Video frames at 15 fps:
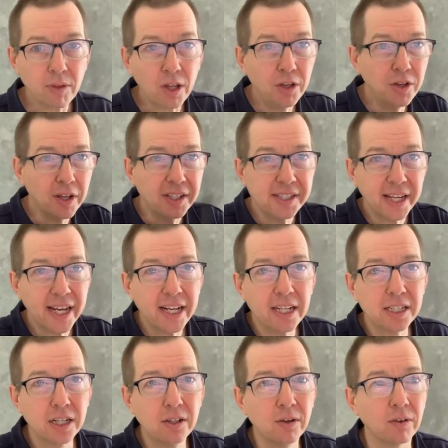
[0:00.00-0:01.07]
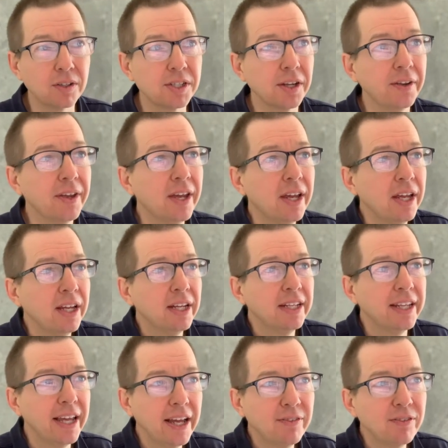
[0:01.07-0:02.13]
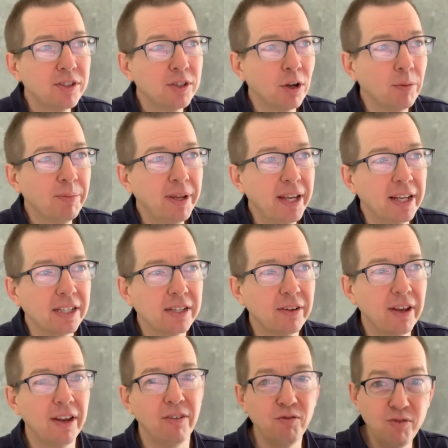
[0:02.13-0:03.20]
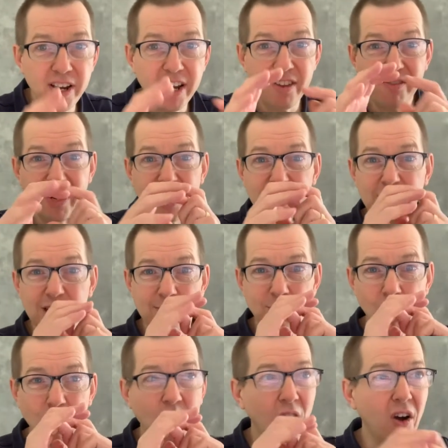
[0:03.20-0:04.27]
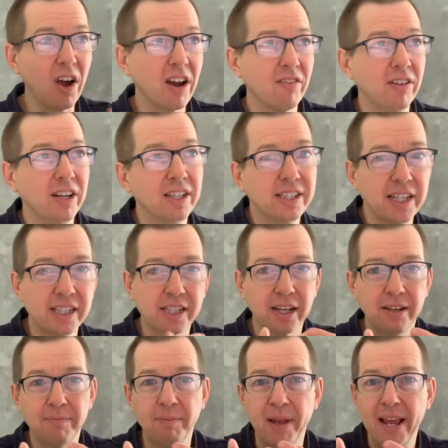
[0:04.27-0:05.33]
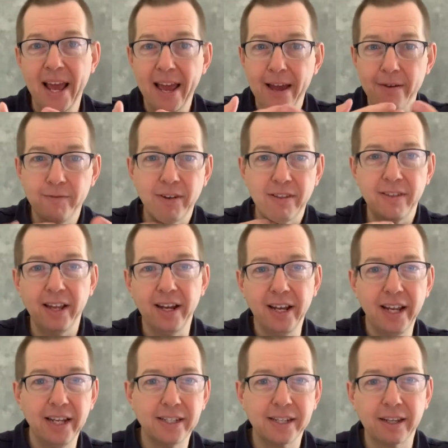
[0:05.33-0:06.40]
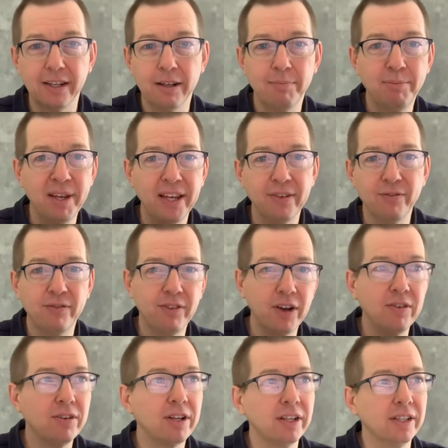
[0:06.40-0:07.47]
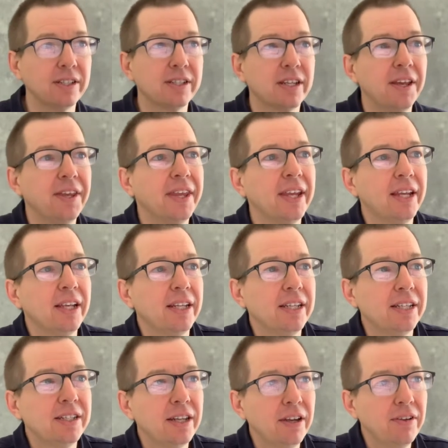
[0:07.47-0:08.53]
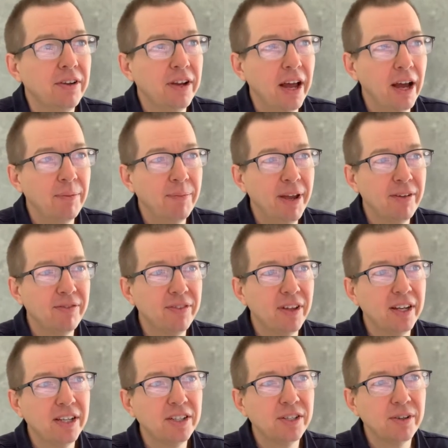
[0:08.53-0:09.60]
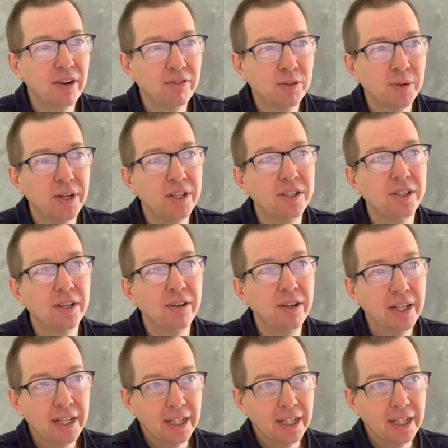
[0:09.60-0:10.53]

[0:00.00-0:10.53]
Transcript: you can take this along. So the f-stop here, so a really, really small iris is going to be, everything is going to be in focus. So f32, f22,